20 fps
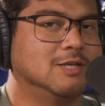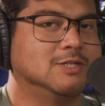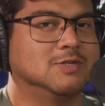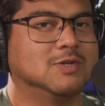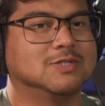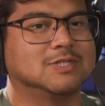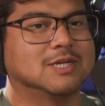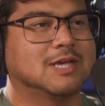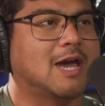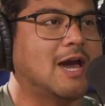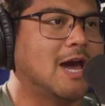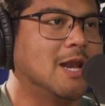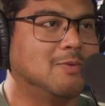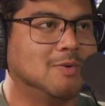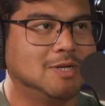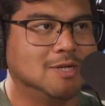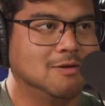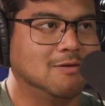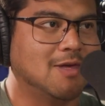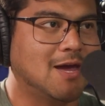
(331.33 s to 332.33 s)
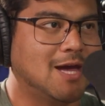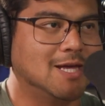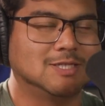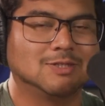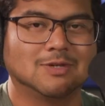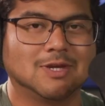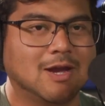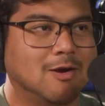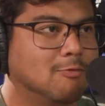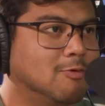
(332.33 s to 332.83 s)
And so it's like, how do we do that? So
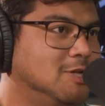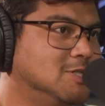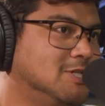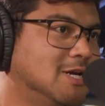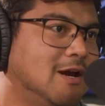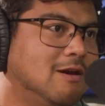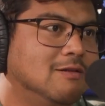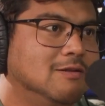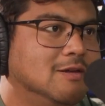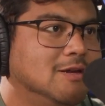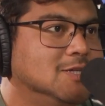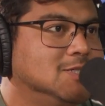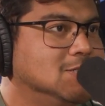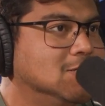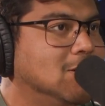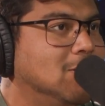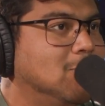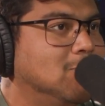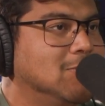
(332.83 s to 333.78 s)
yeah, reach out, let us know.